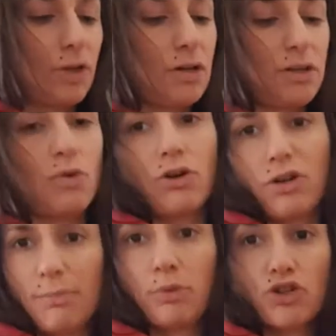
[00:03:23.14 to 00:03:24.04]
and then we're
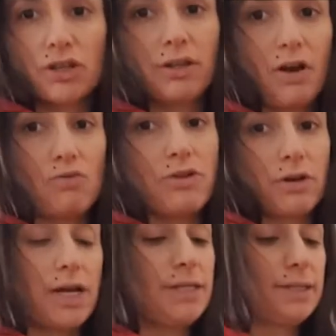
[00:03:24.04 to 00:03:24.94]
gonna push it down with
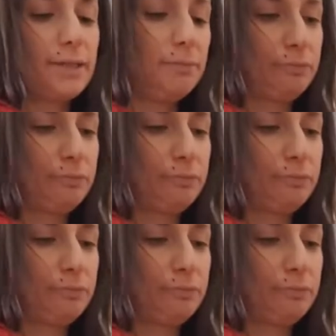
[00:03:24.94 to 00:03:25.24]
our hands.